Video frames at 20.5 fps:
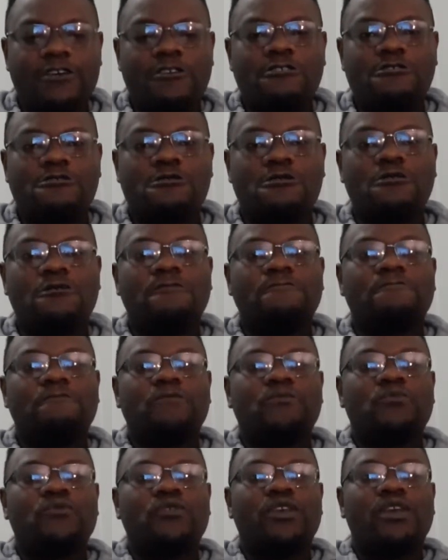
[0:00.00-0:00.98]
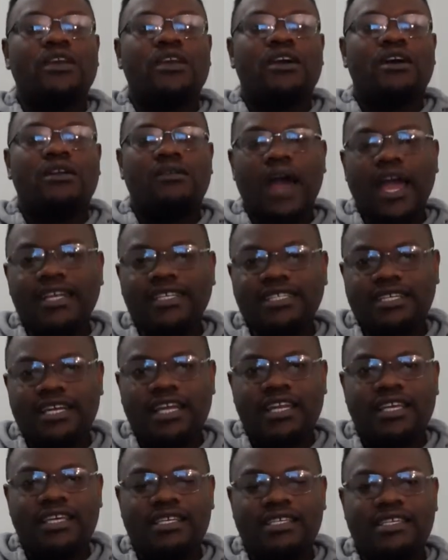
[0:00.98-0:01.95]
So writing
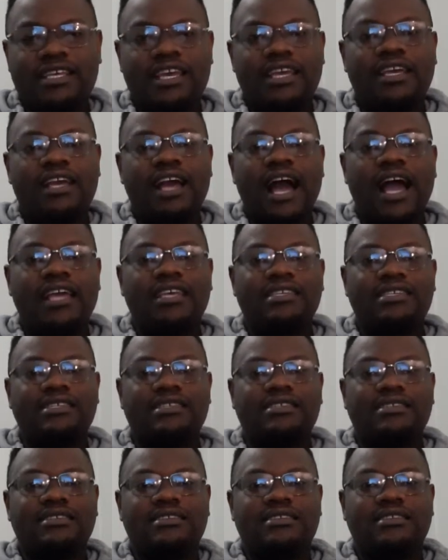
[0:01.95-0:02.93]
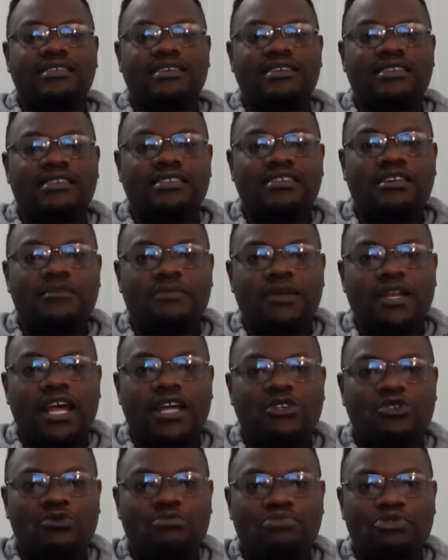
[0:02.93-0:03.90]
an essay, guys, is
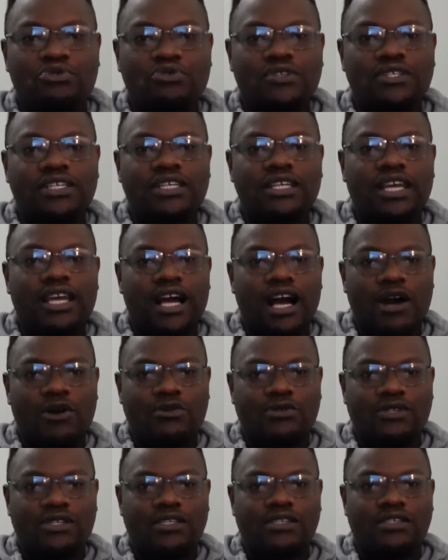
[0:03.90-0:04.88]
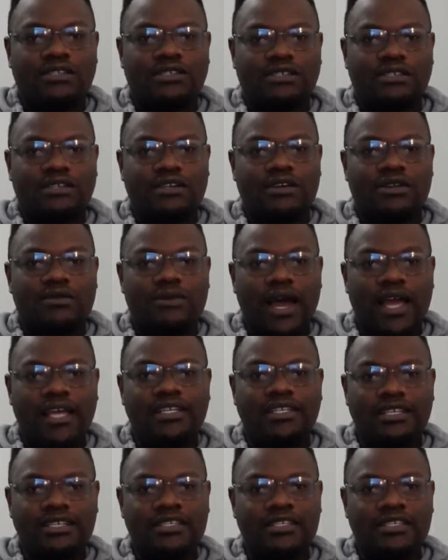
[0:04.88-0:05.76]
similar to building a house, right?